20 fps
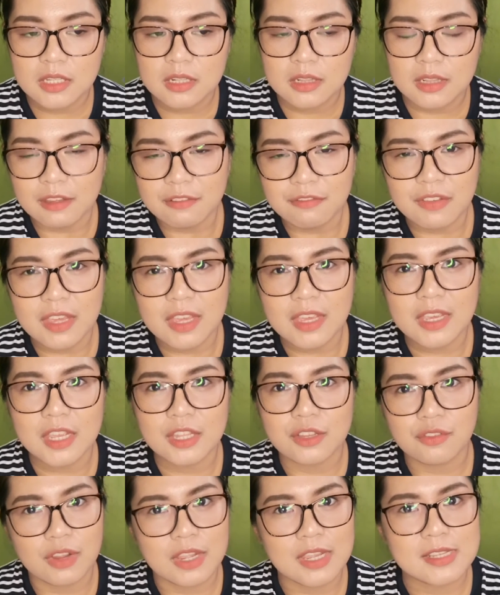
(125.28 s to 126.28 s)
living
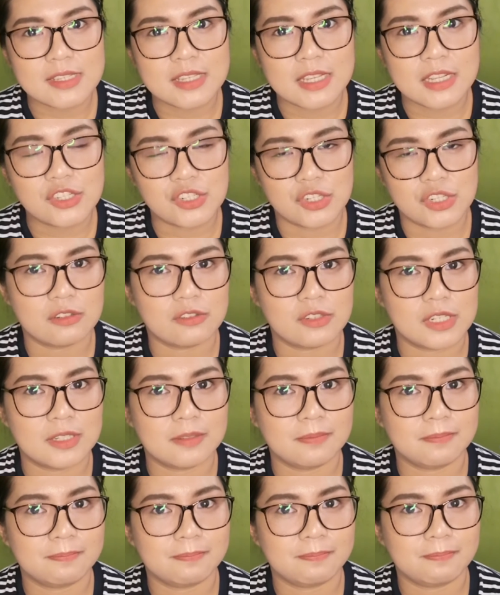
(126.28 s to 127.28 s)
and raising
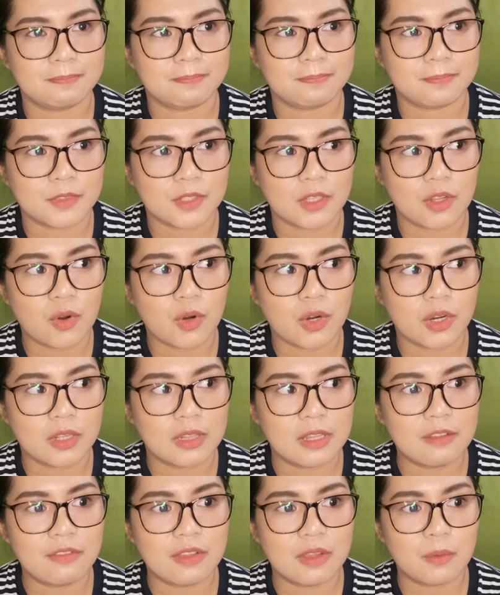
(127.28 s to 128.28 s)
children or
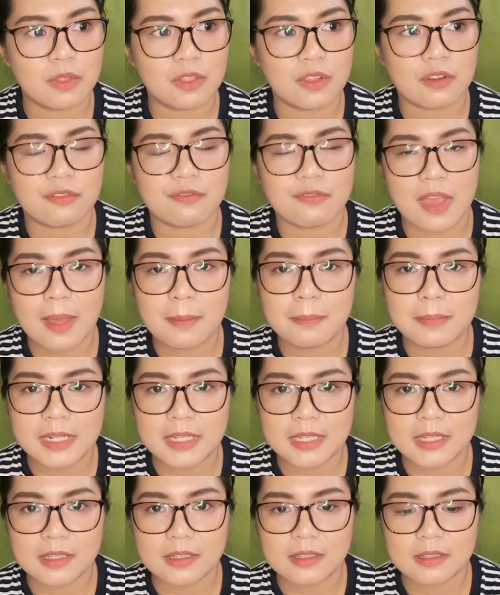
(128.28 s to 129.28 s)
living with your
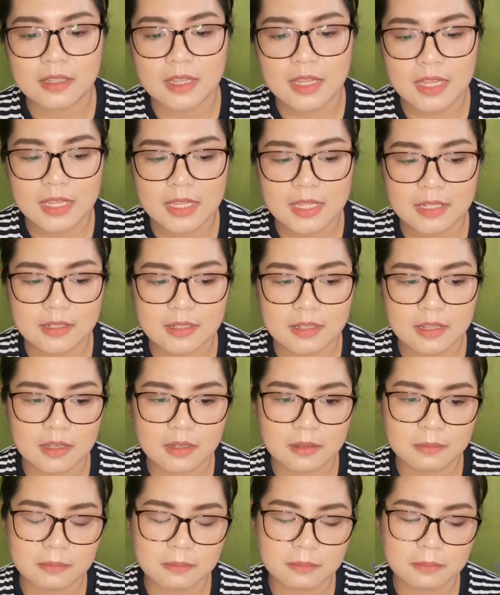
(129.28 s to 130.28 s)
family.
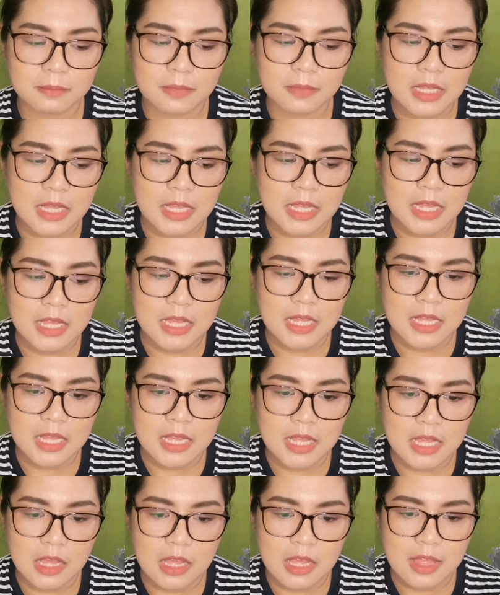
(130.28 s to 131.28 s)
And
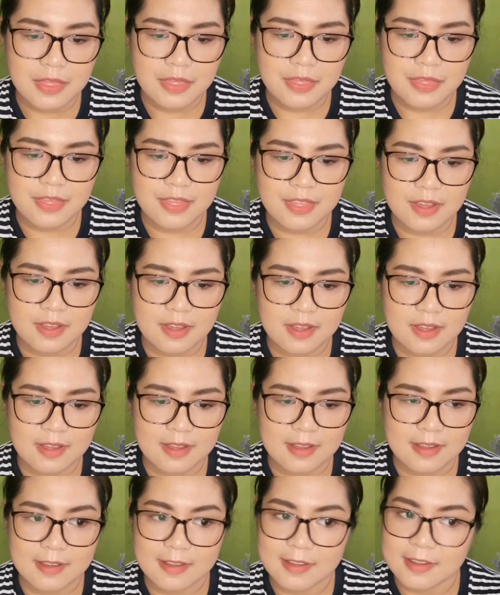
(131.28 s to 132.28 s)

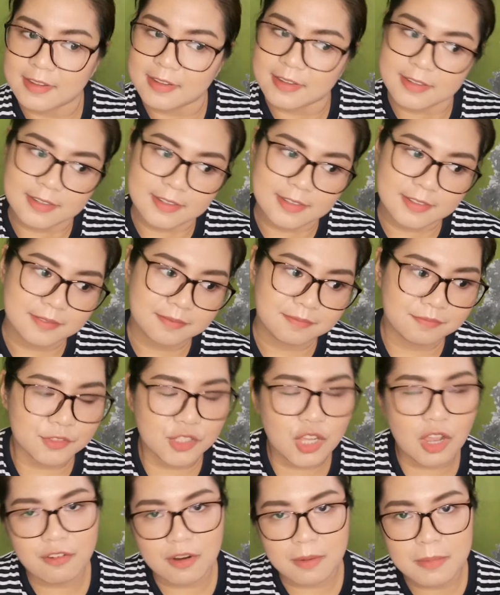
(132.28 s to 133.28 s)
the
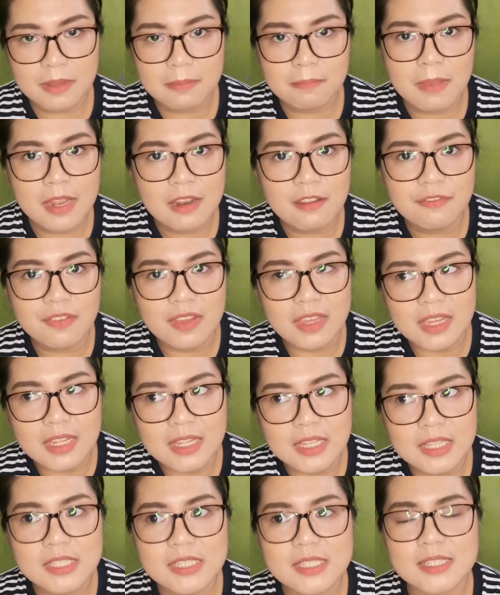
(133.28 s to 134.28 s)
government
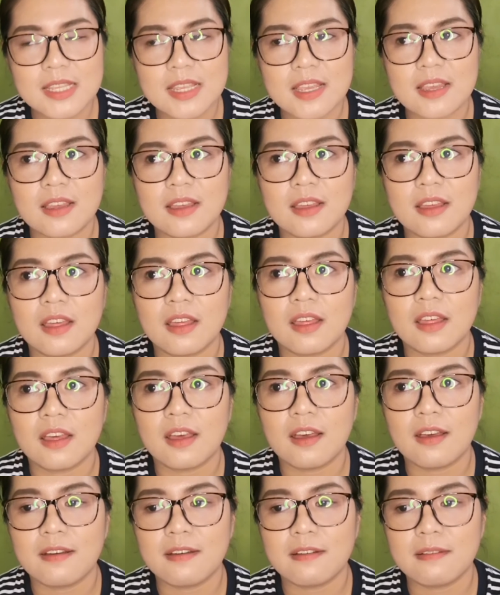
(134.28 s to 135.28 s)
benefits,
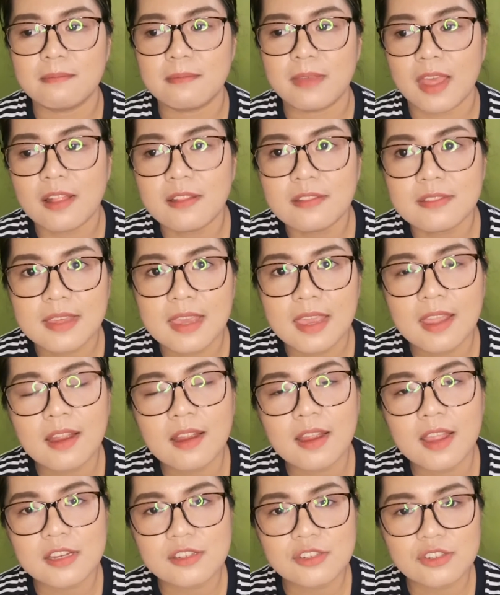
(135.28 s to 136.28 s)

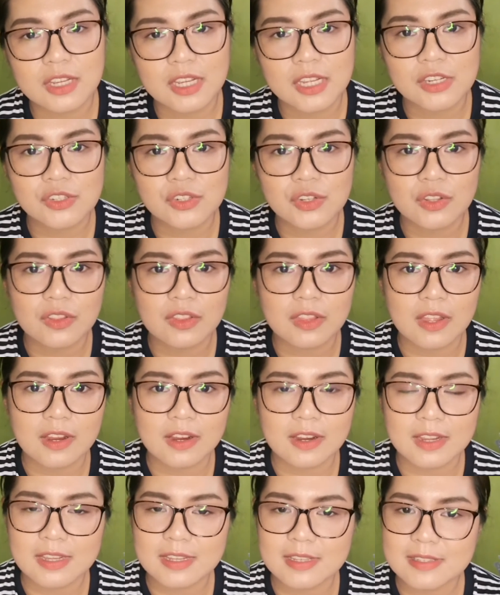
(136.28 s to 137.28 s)
healthcare, education
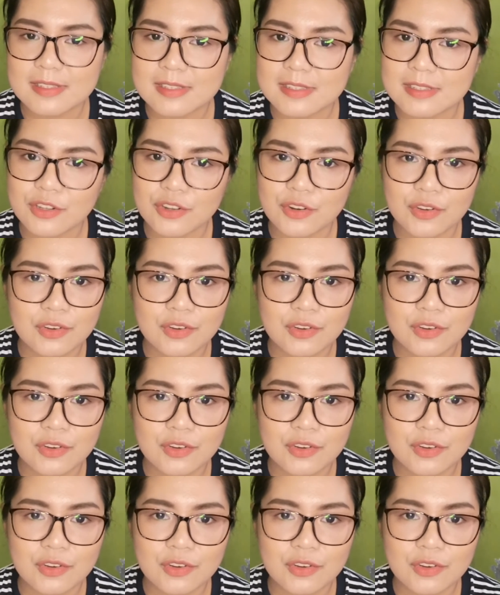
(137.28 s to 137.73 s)
there is,